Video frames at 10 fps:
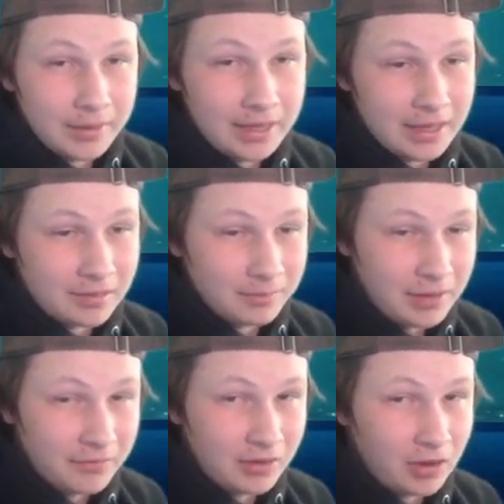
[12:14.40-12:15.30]
in as a
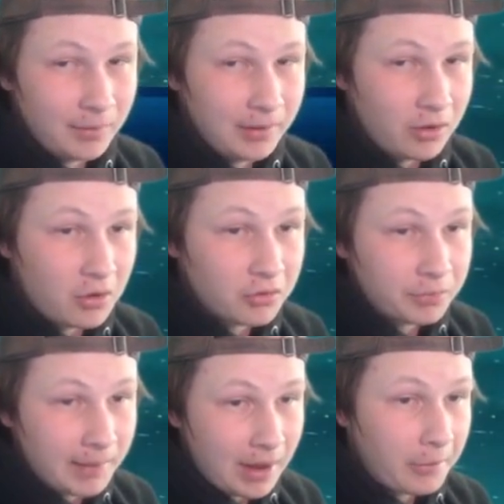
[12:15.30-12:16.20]
pivot on my
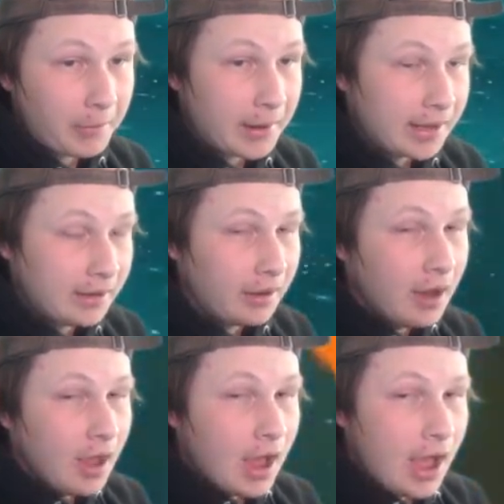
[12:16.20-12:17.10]
Earth Power right here.
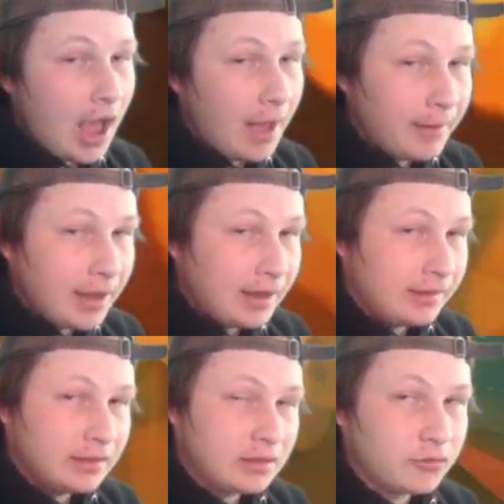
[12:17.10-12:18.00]
Um,
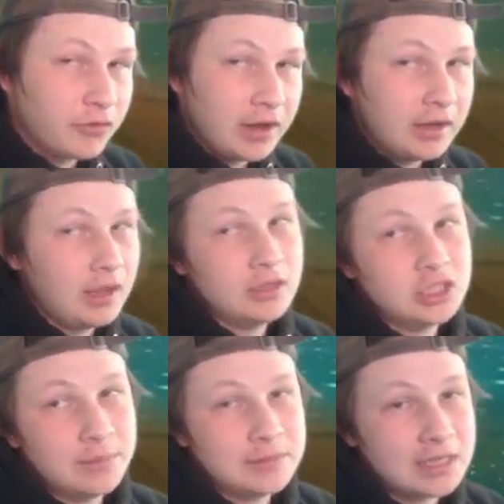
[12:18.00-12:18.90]
and this is fine.
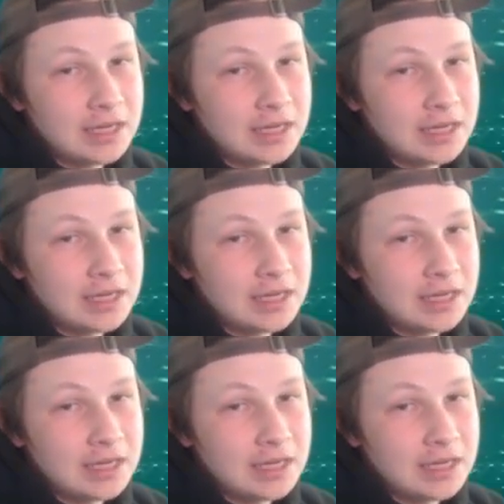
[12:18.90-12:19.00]
Shaymin's